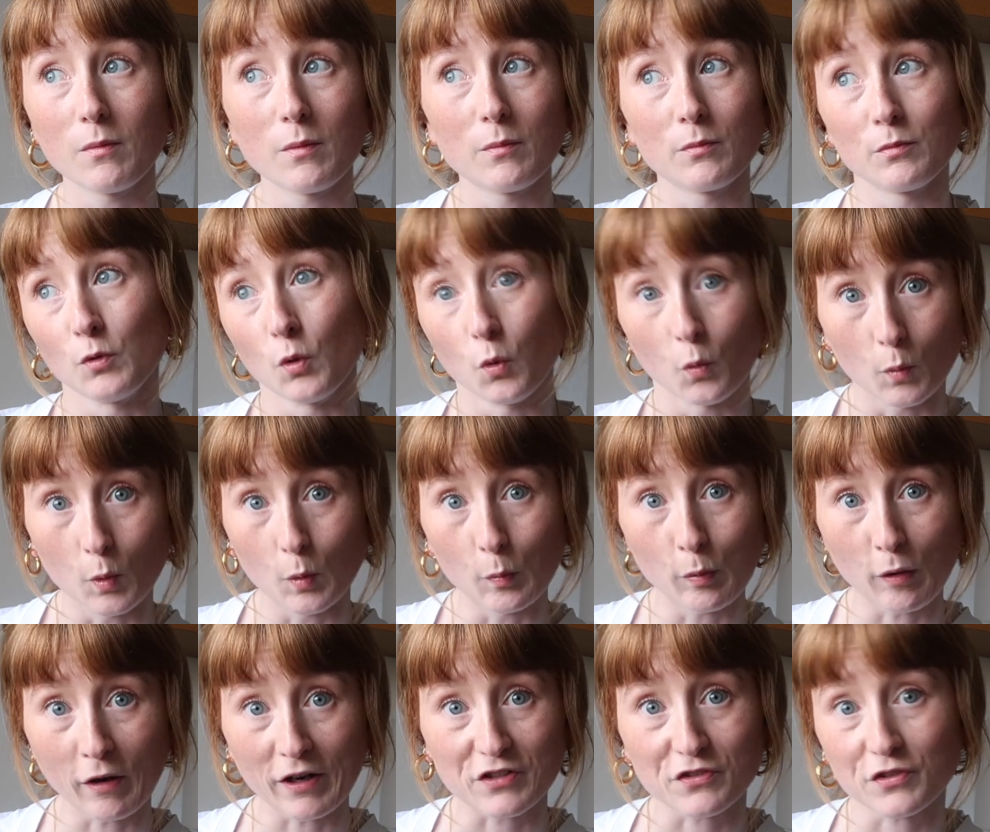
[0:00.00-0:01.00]
normal
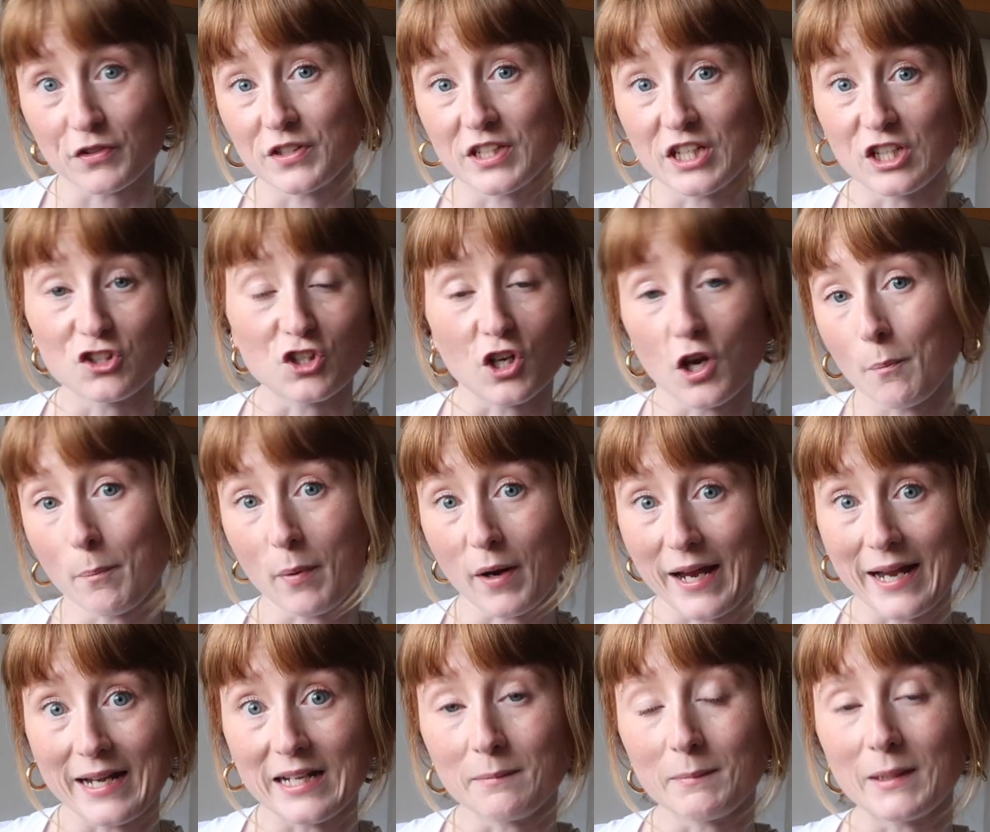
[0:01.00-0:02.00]
price for a t-shirt by
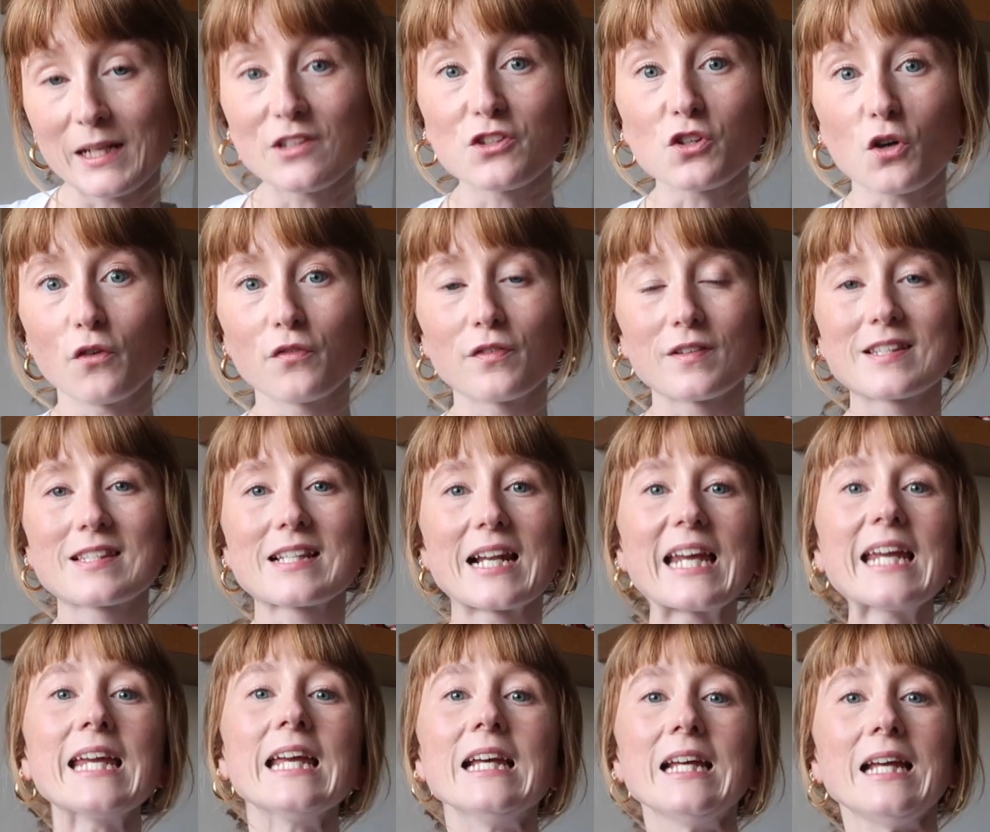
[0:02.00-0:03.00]
any means,
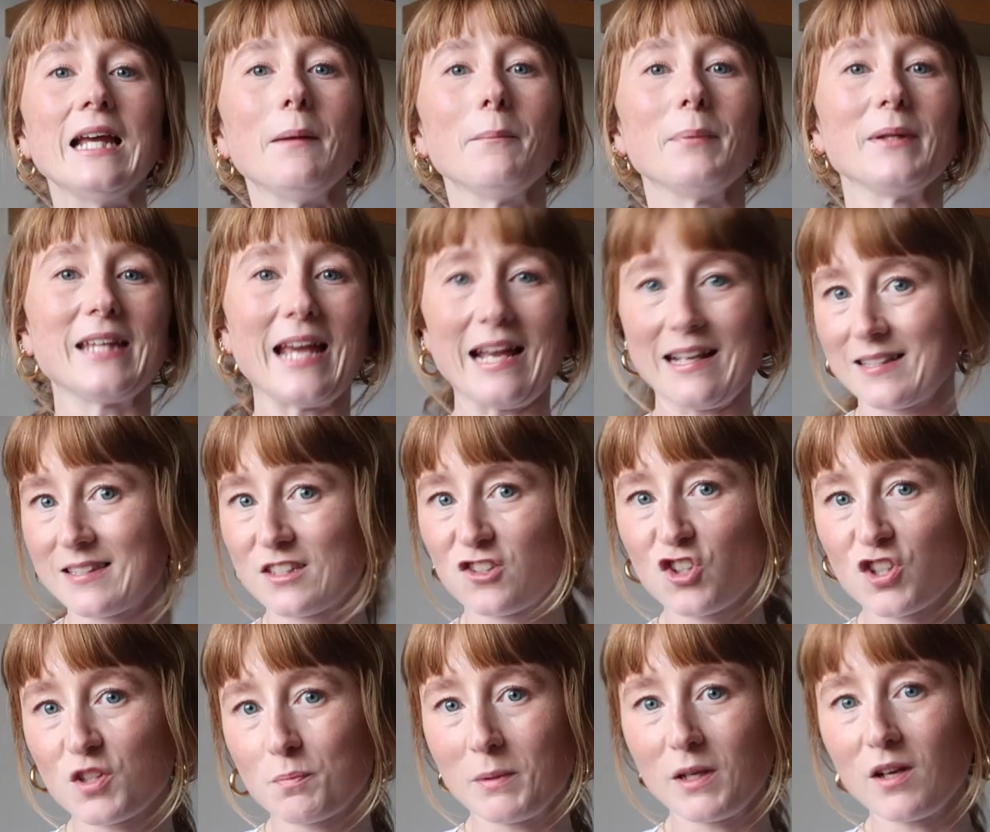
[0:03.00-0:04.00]
obviously, but yes,
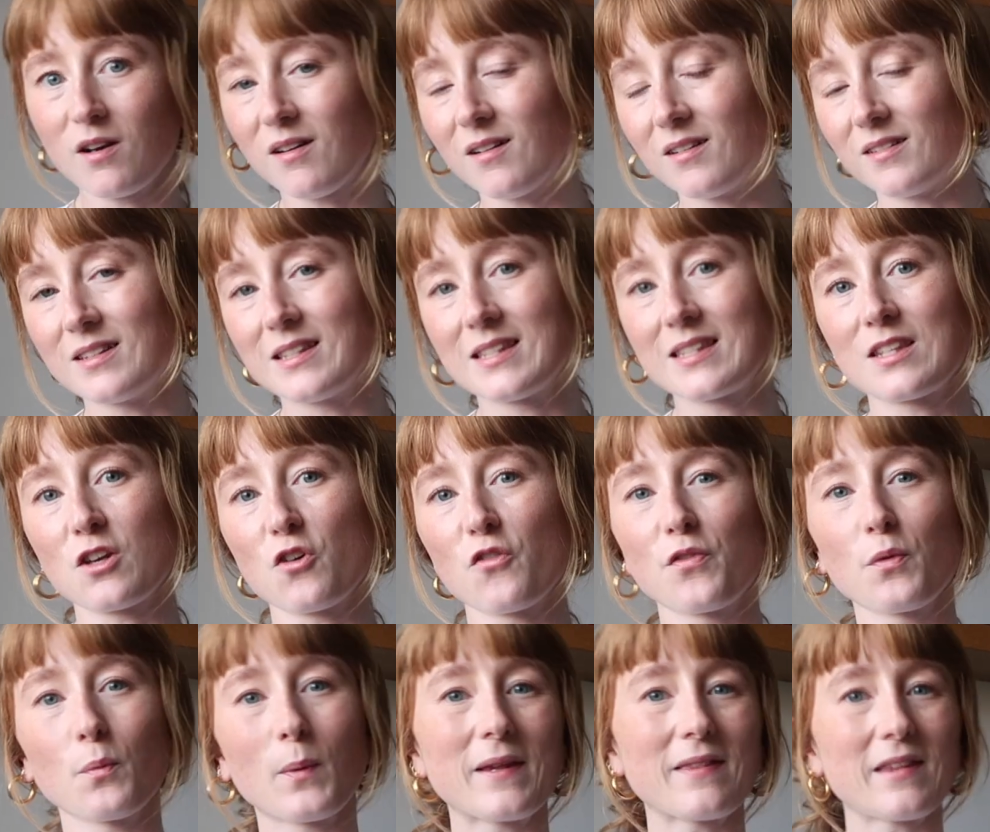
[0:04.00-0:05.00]
just because of
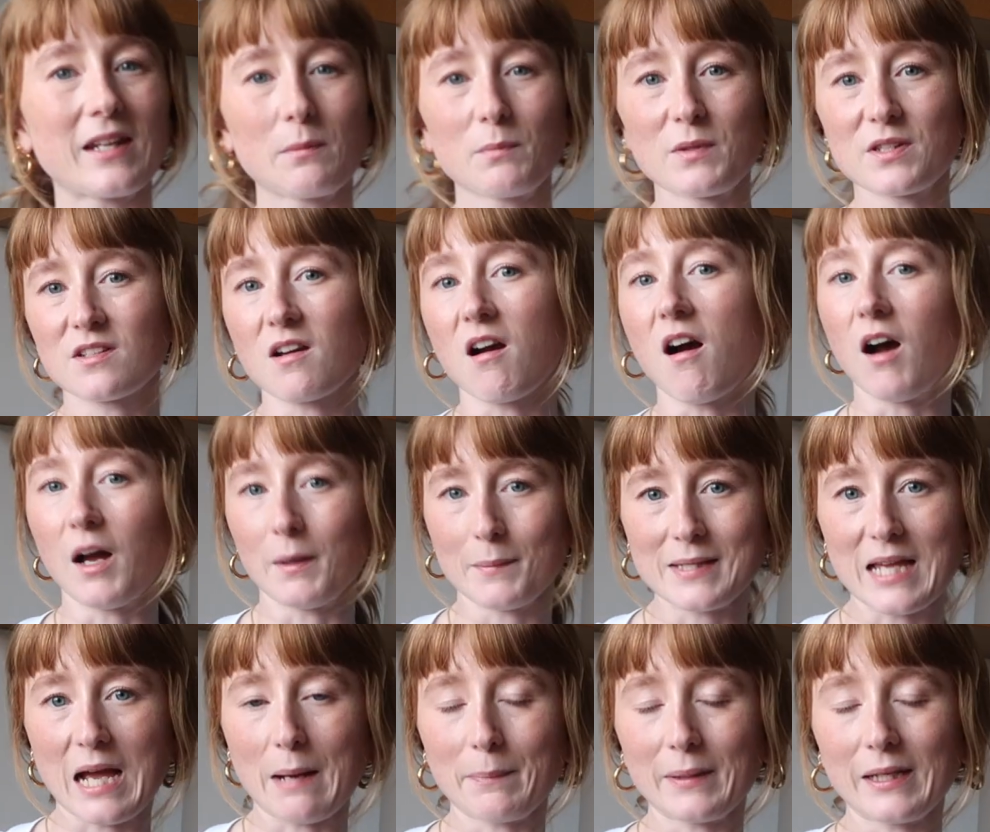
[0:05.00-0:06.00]
the way that it was cut, I was
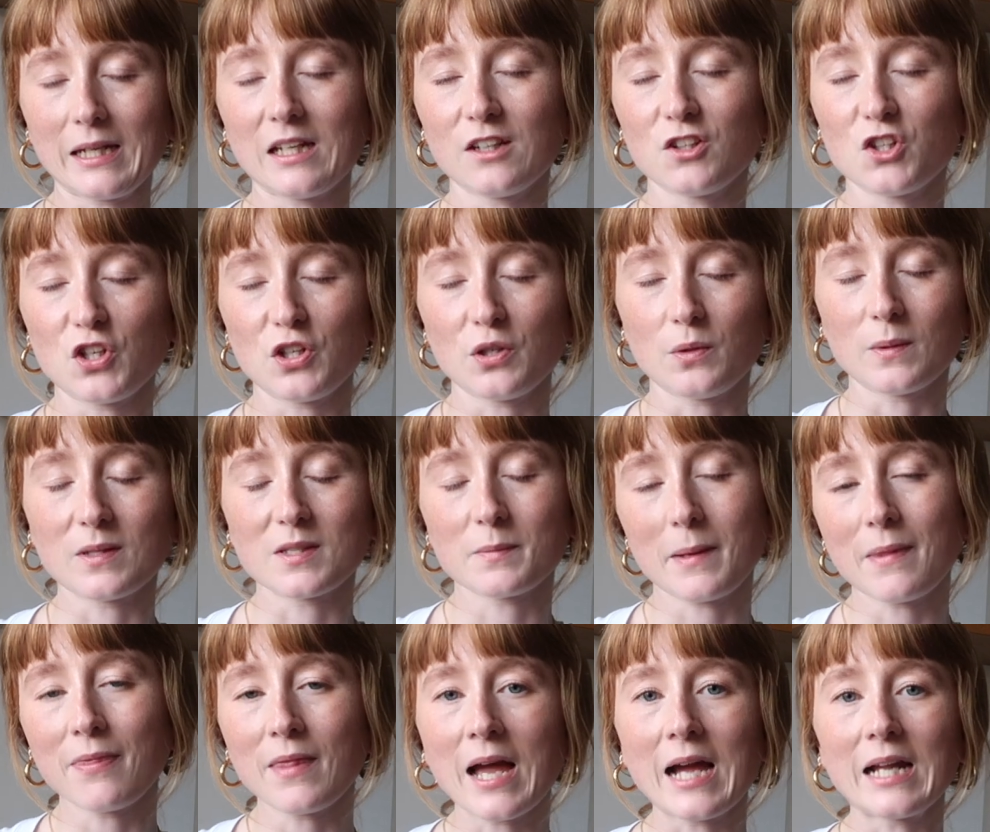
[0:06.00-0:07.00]
happy to
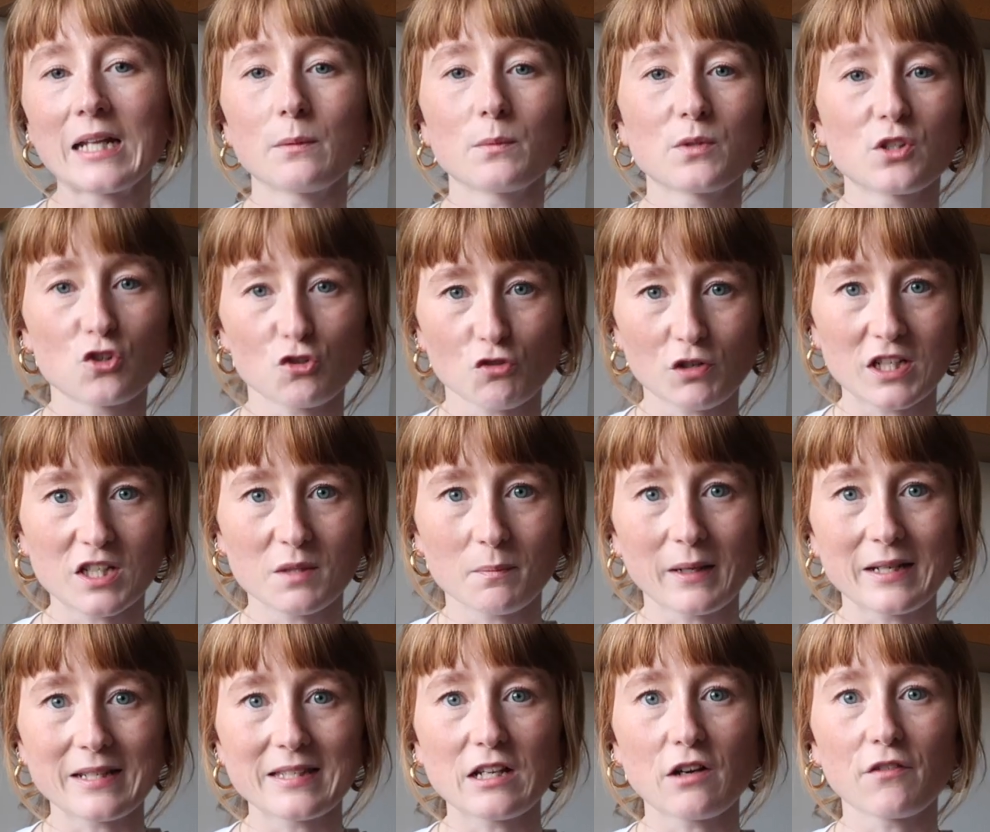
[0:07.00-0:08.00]
spend that, and it was a treat to
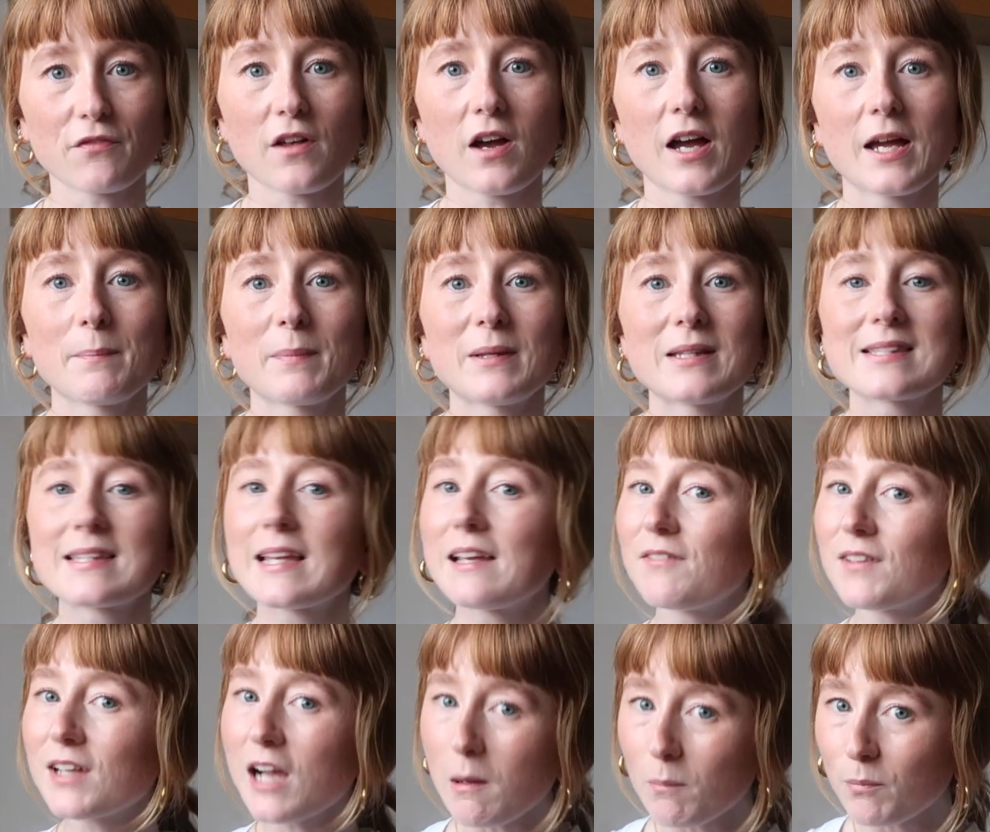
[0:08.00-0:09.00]
myself that I've been
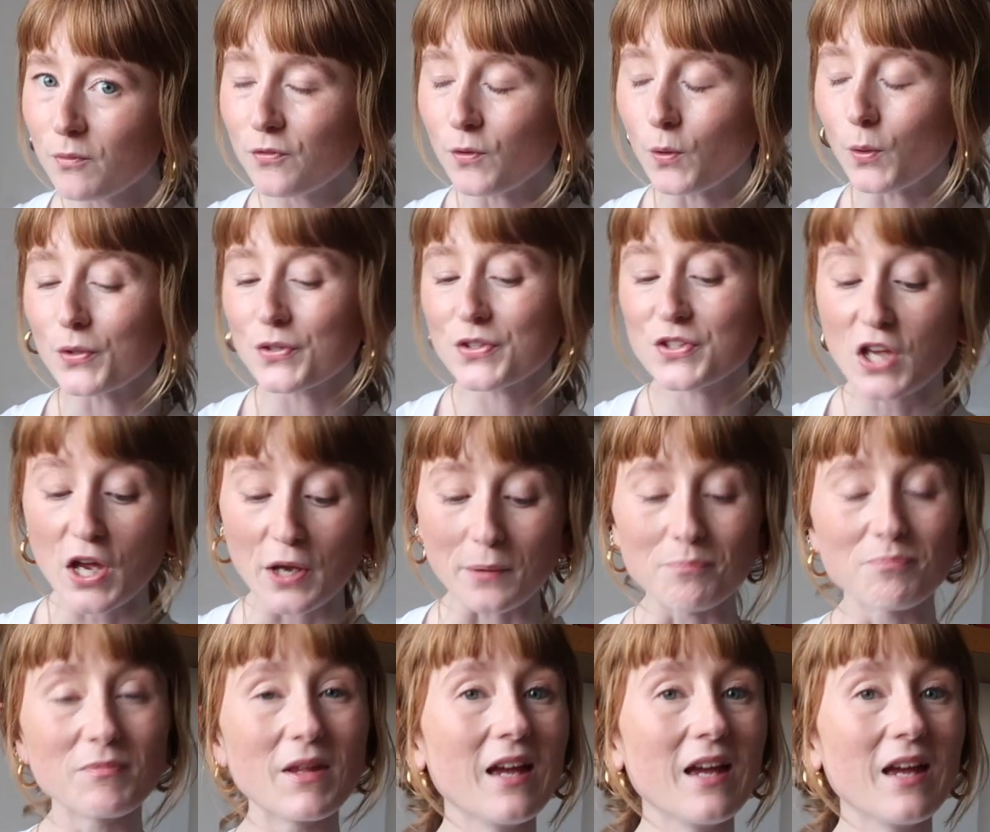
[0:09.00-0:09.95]
saving up for. So